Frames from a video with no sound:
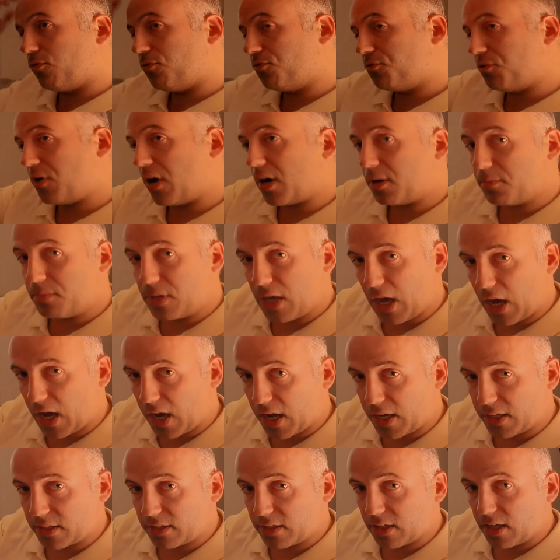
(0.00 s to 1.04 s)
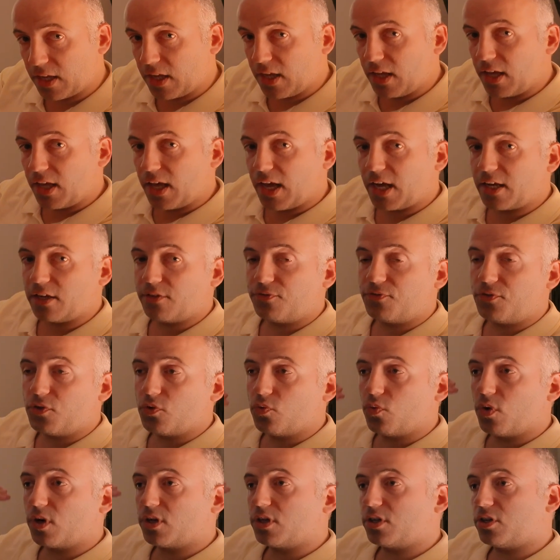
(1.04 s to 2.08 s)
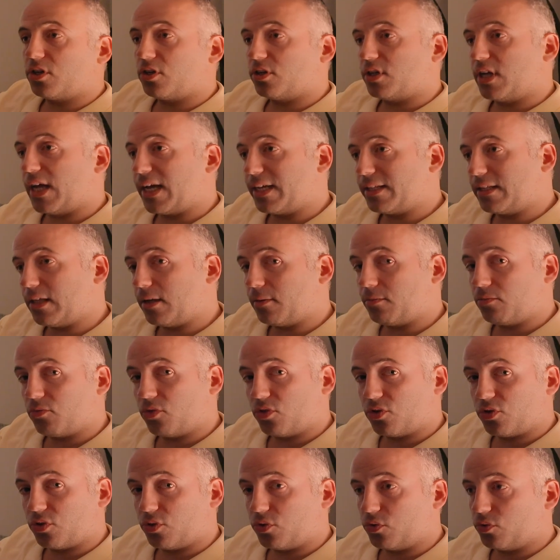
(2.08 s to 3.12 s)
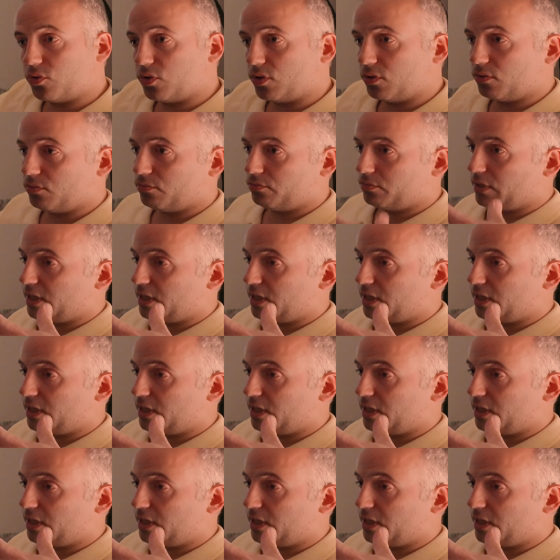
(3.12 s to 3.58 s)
far behind. And if you want to connect them through the,